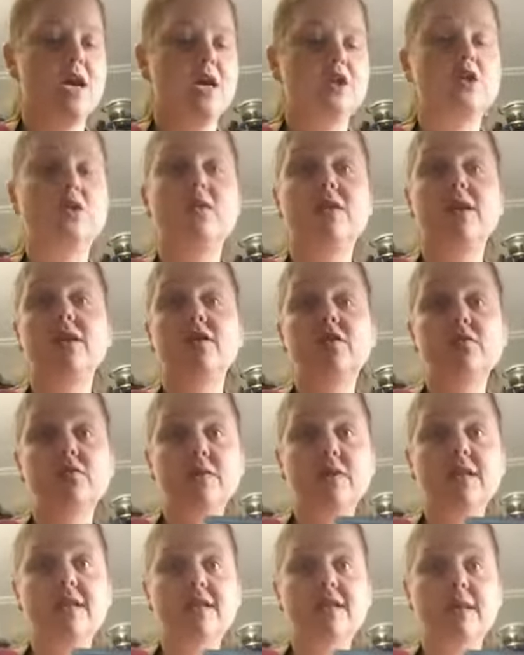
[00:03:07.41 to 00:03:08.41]
So these are
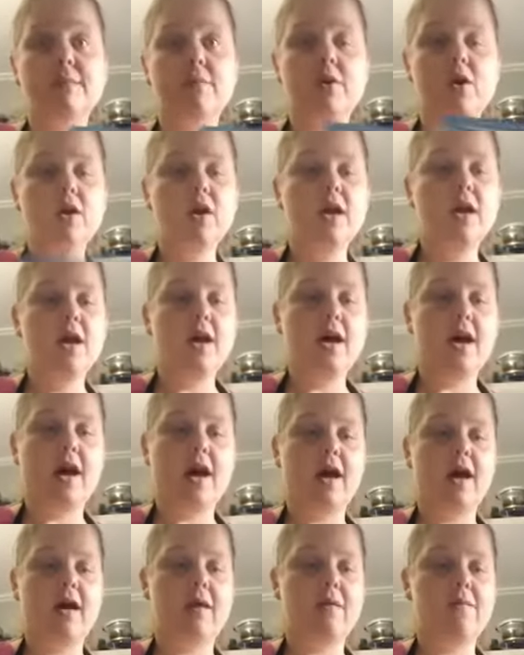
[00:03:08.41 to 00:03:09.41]
really simple.
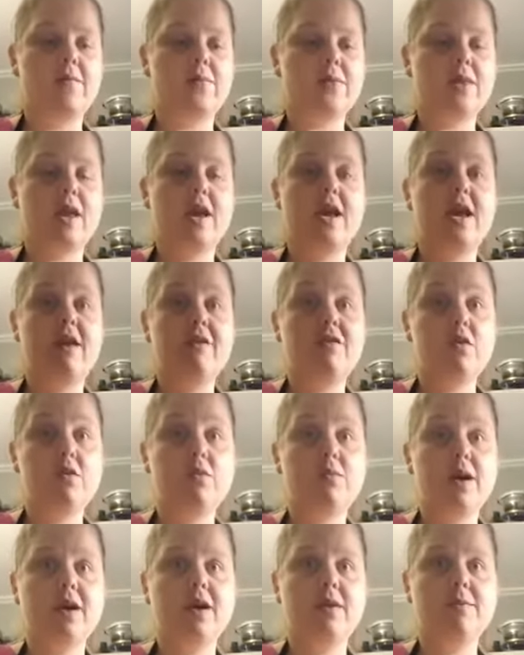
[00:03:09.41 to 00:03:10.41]
If you
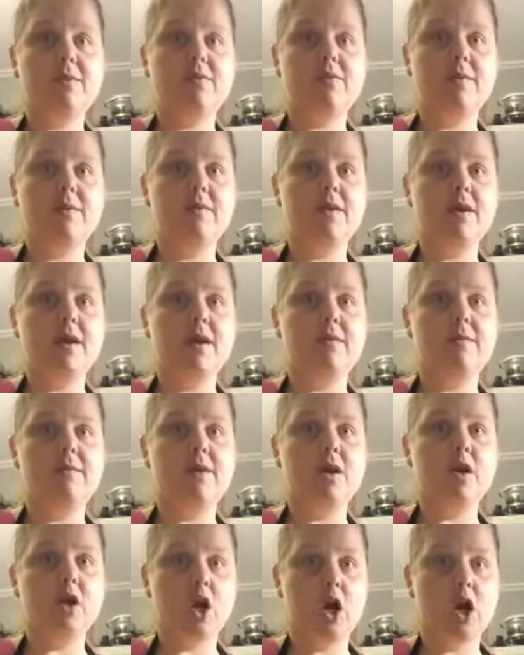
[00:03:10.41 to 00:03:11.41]
pick up the
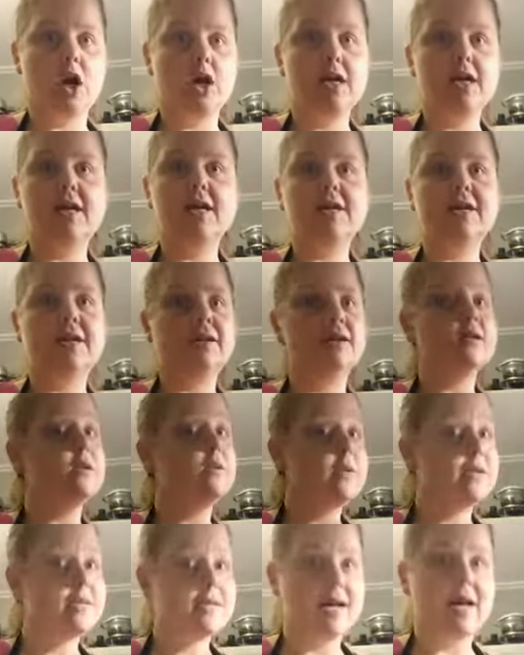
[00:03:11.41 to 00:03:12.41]
meal card, it tells
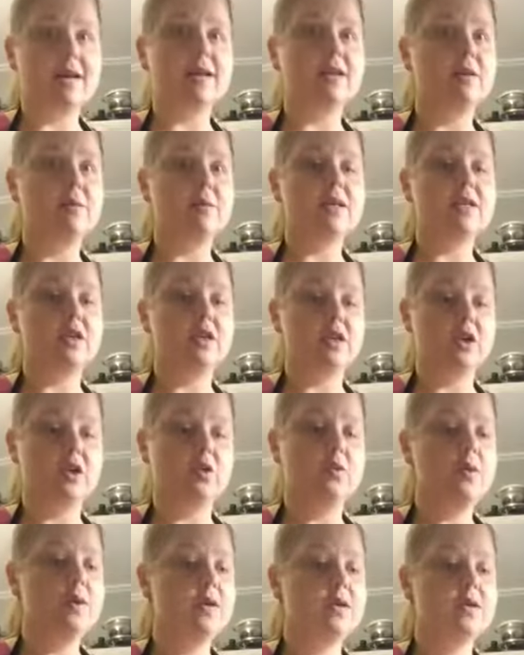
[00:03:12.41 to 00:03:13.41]
you exactly what to
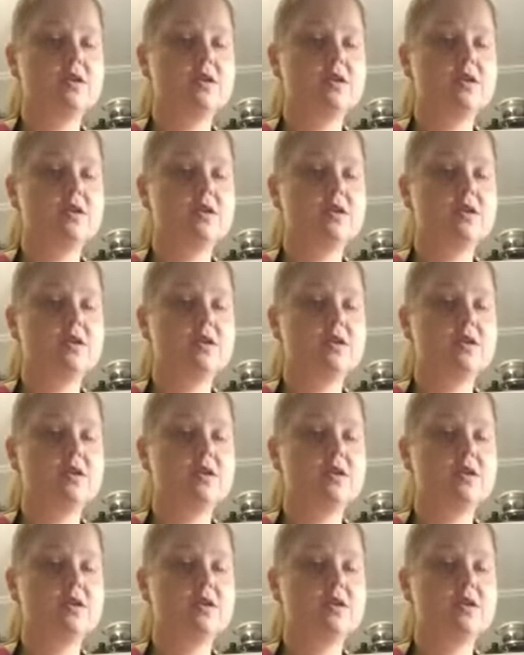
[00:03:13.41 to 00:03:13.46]
do.